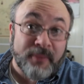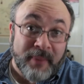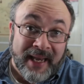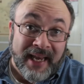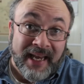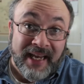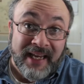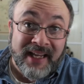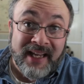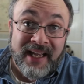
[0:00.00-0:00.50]

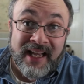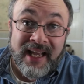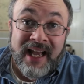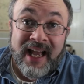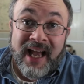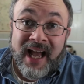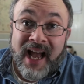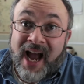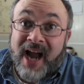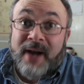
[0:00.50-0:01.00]
me,
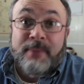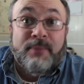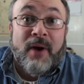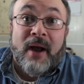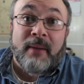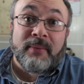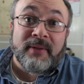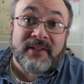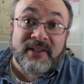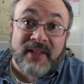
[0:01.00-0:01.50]
I'd
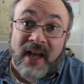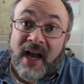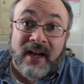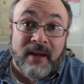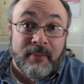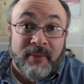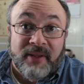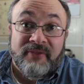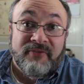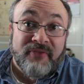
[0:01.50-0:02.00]
probably sock
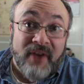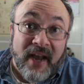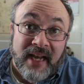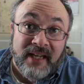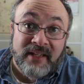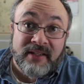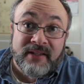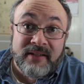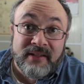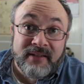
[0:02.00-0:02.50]
him in the
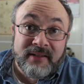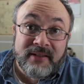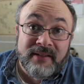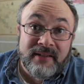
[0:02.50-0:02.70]
face.